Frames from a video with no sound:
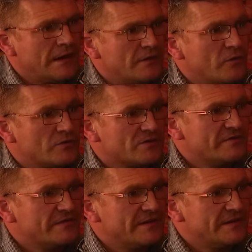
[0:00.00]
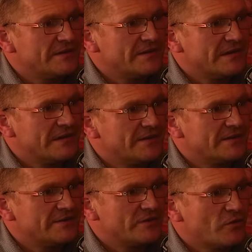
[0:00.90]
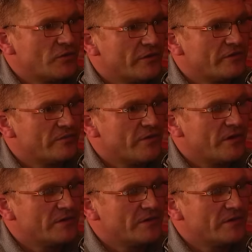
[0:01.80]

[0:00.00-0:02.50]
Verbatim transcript: And how does it feel today, like to know right from